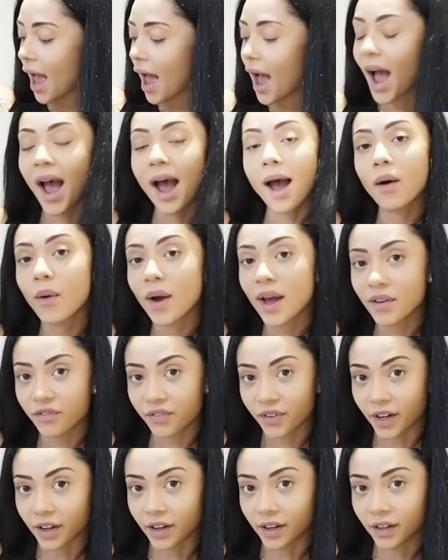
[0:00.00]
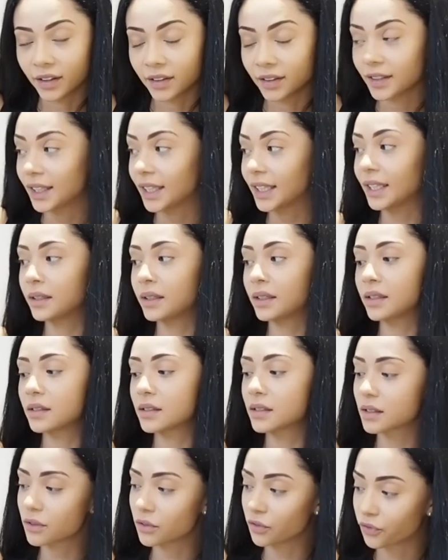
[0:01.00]
However, it
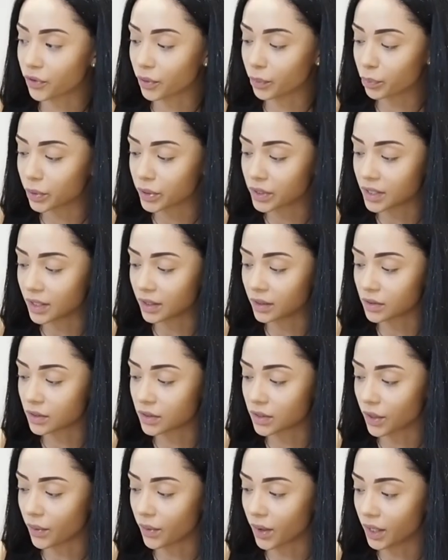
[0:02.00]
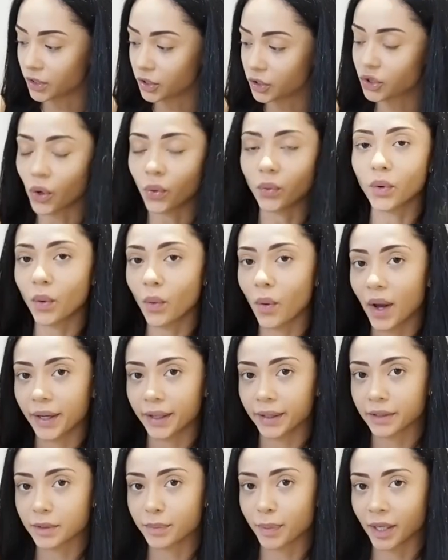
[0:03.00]
is from Brazil, so I don't know why I
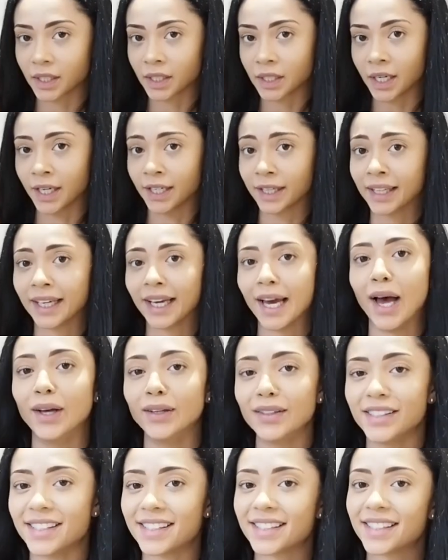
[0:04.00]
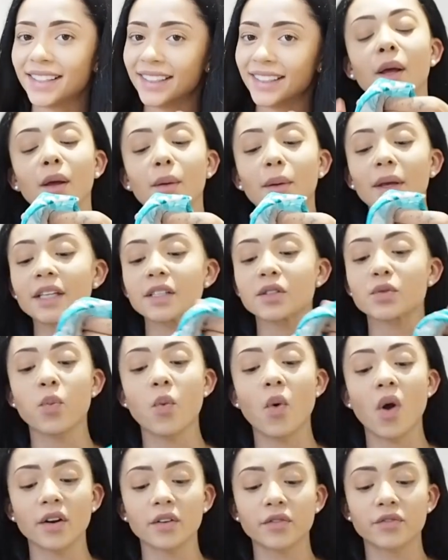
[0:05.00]
expected anything else. It's
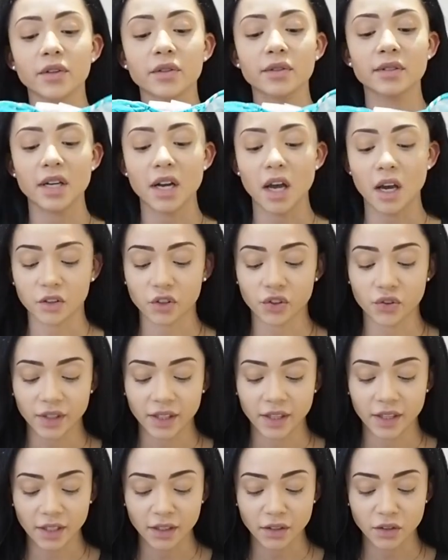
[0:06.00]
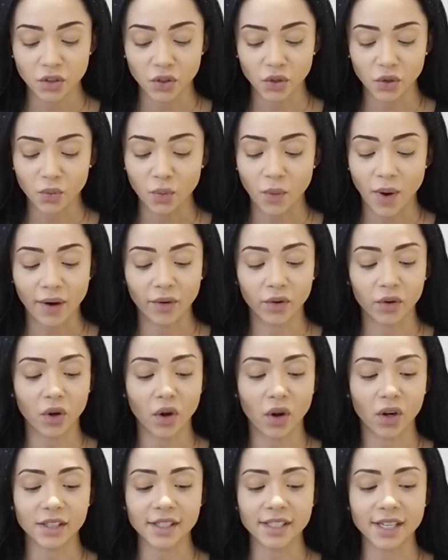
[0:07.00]
one of those luxury things that you wear on
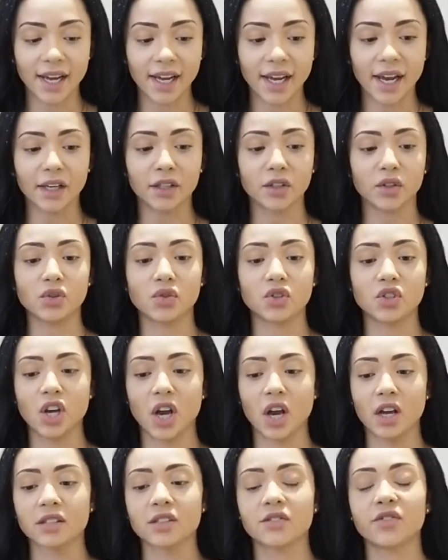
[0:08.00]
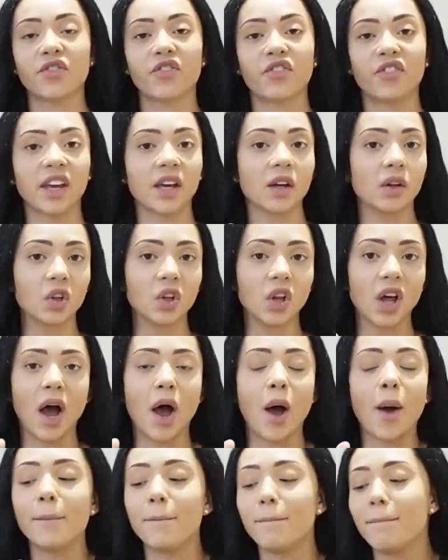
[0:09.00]
holiday and you just feel
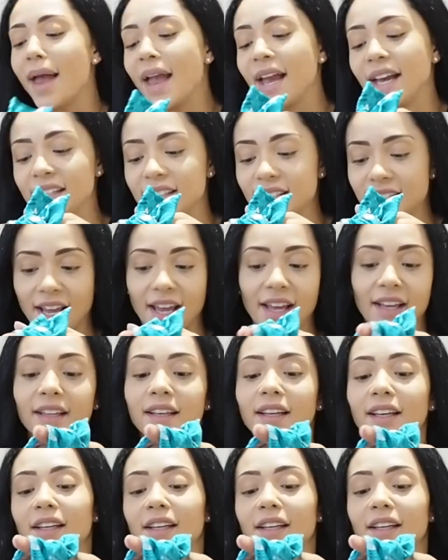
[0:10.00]
amazing.